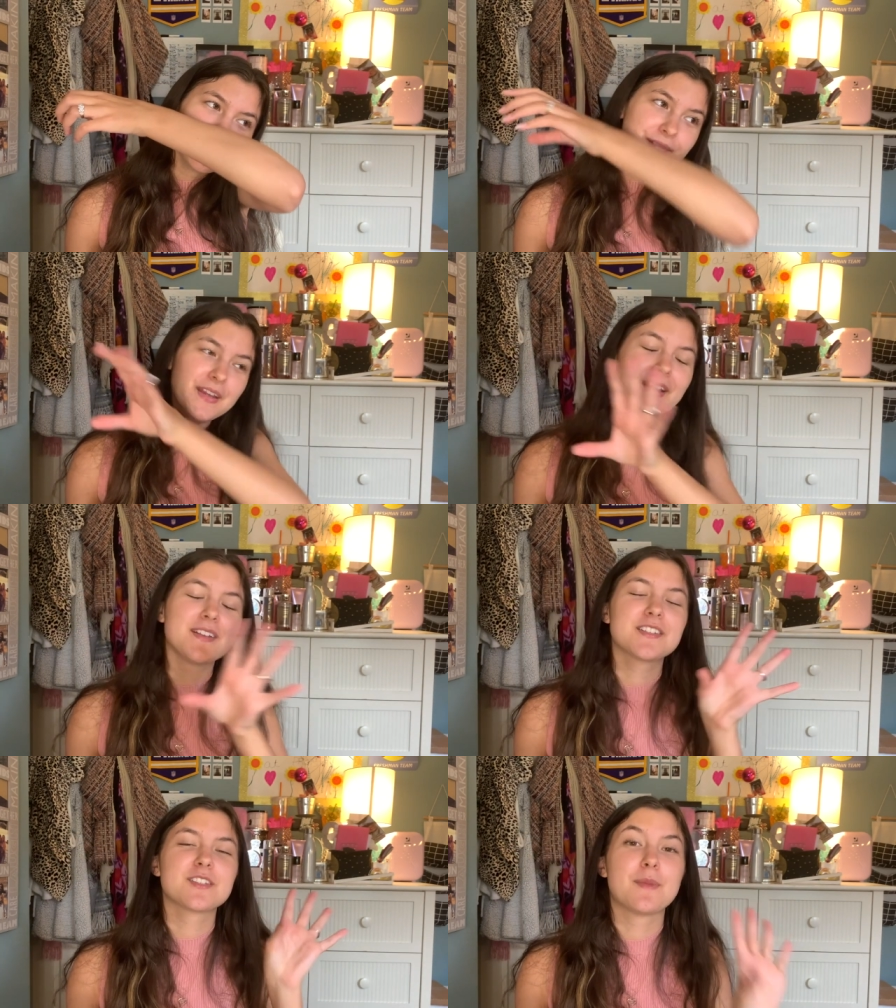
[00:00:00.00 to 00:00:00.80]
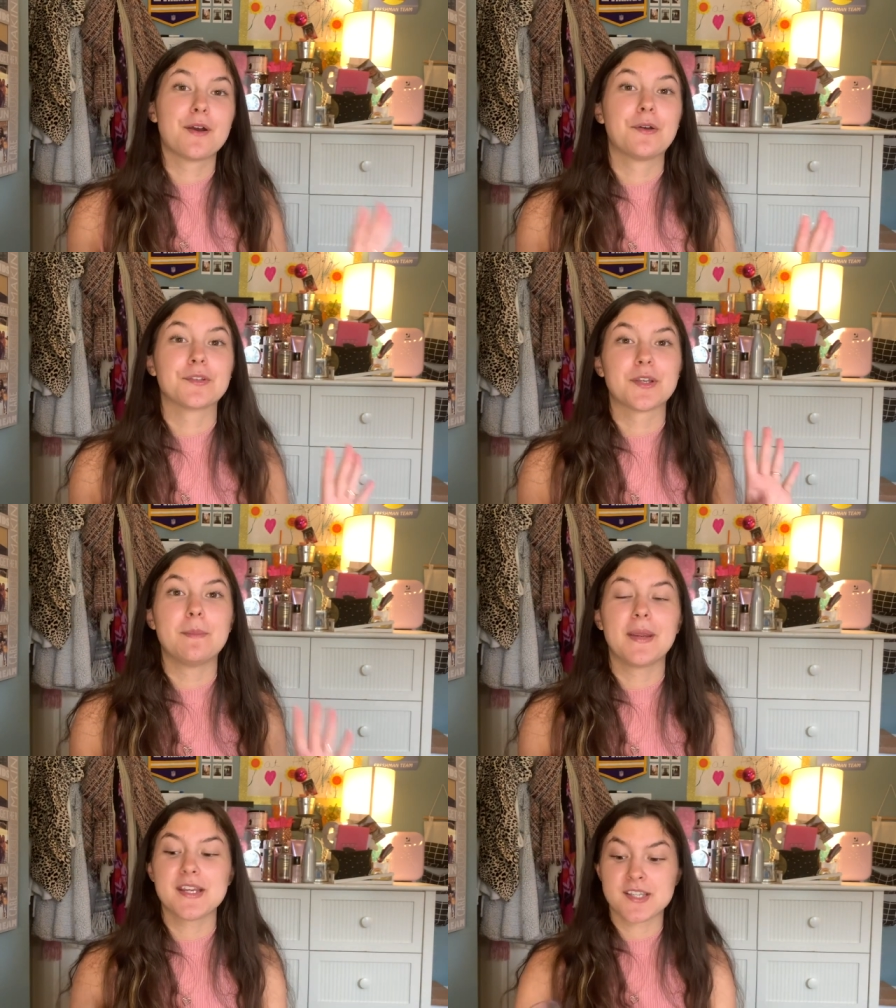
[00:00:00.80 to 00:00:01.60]
it smells
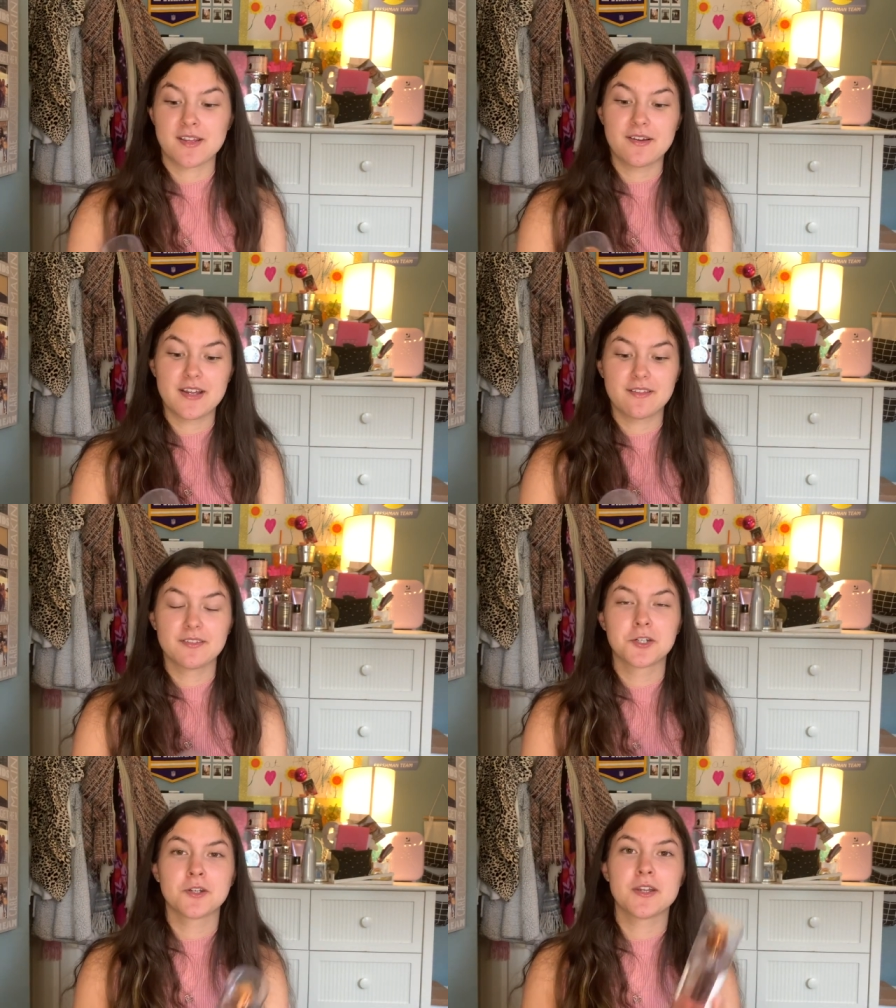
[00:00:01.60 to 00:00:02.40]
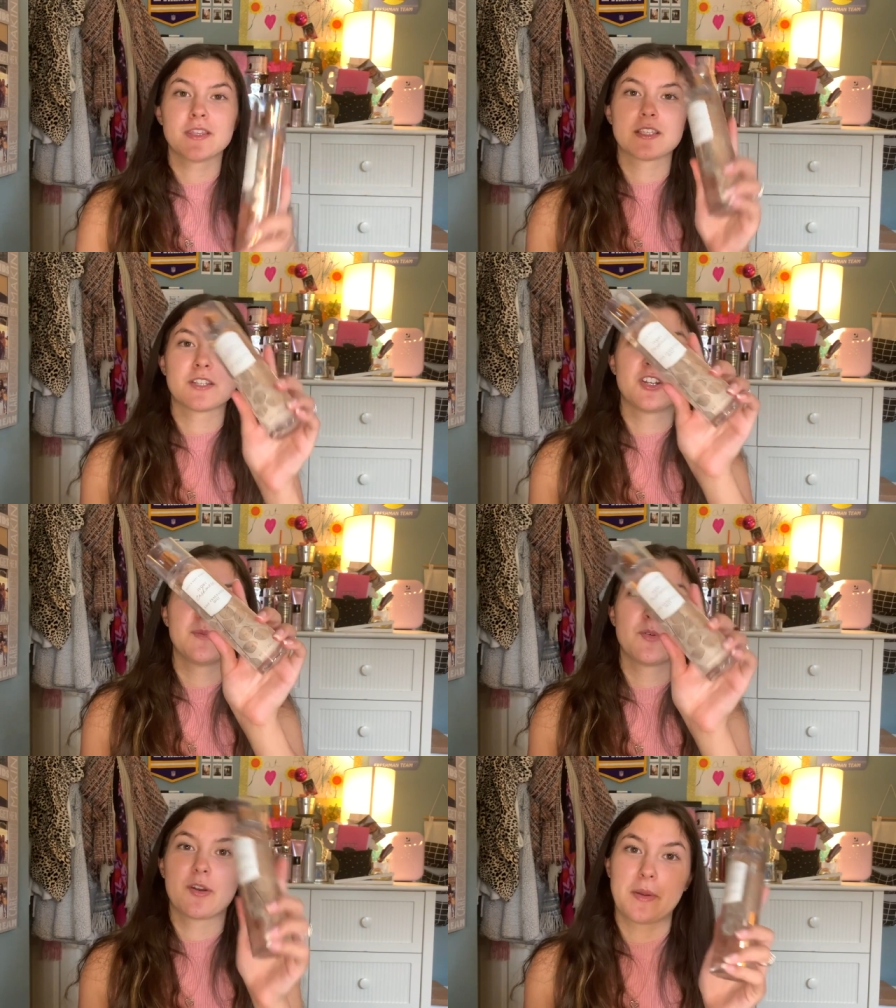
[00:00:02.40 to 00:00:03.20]
amazing. Like literally this is gonna
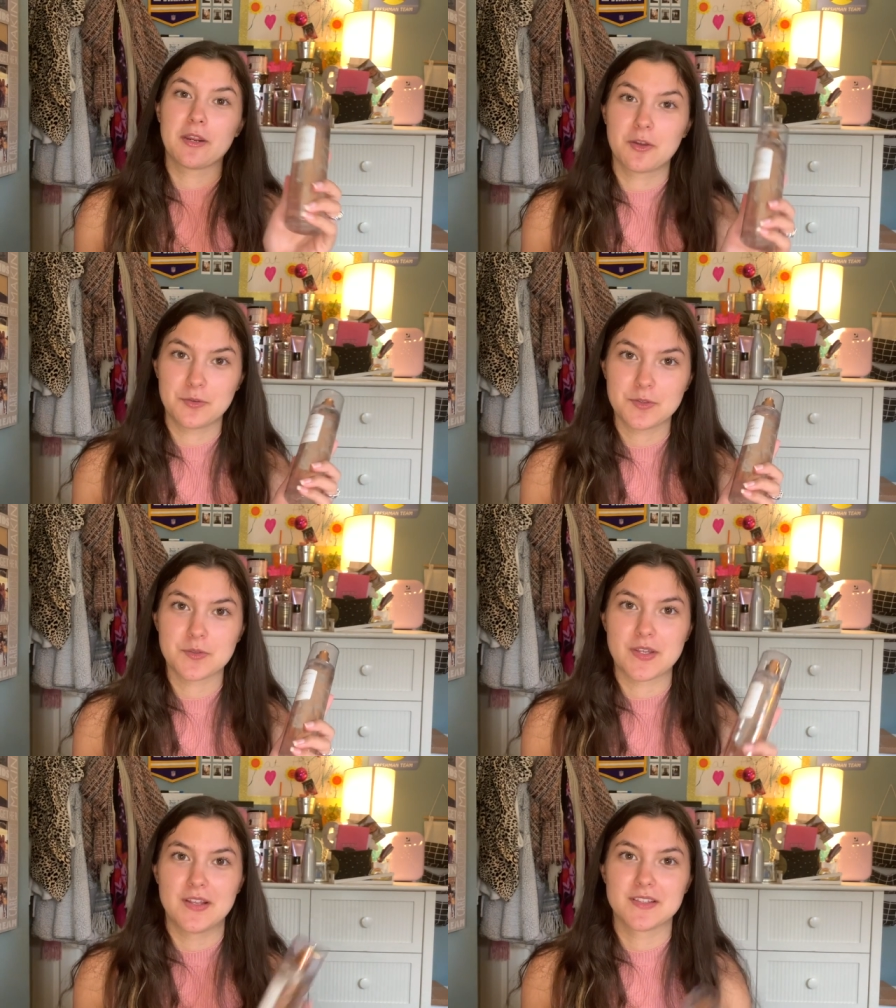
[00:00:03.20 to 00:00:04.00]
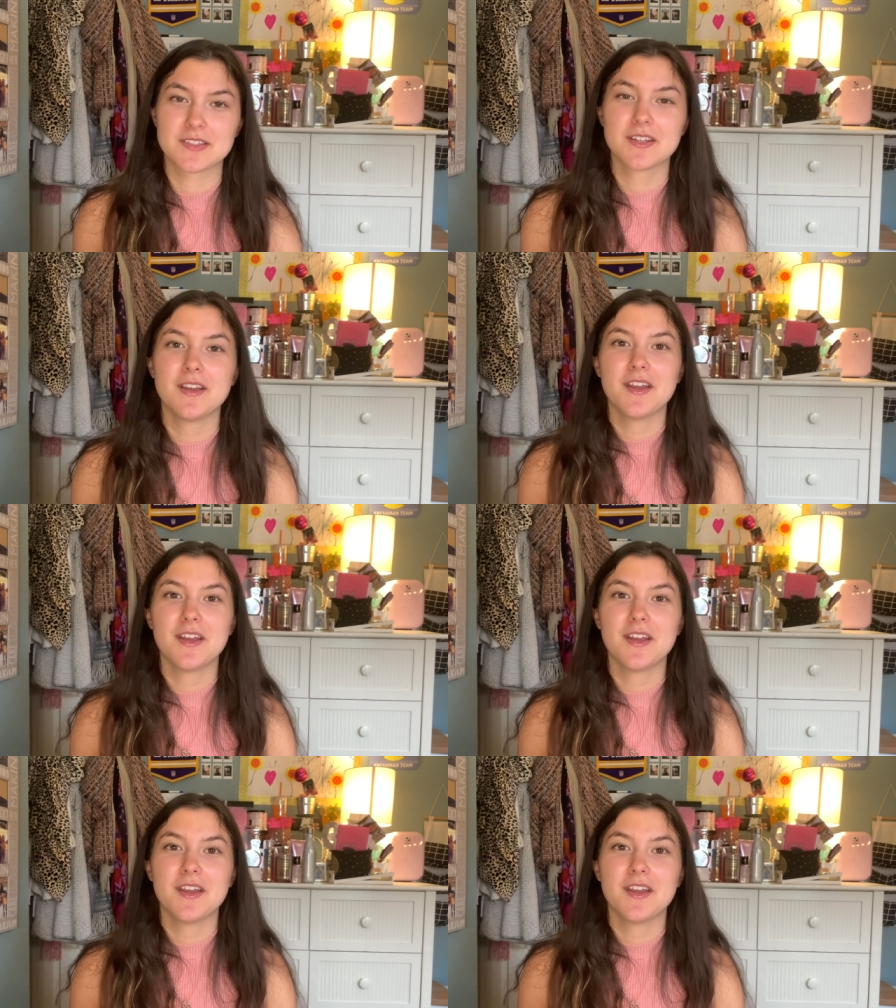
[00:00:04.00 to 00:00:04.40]
be one of my go-to scents.